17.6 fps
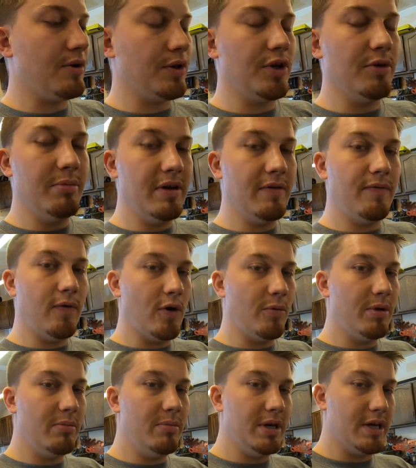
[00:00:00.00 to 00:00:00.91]
a little bit for
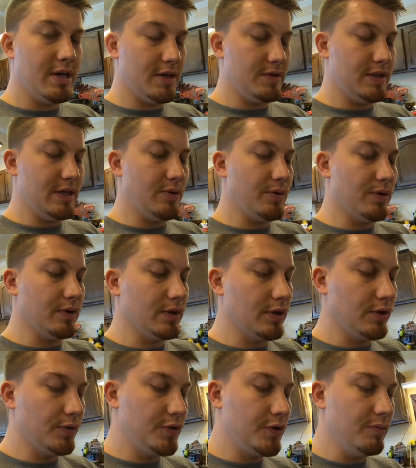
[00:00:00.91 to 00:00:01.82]
me because they were a
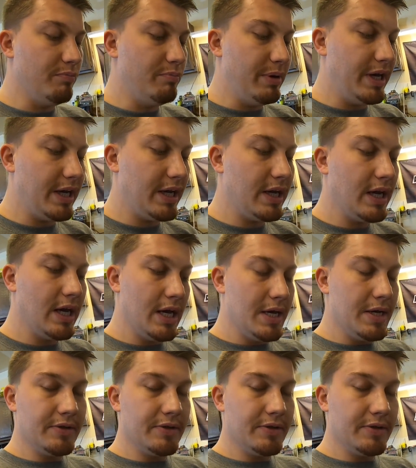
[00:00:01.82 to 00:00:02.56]
little too big.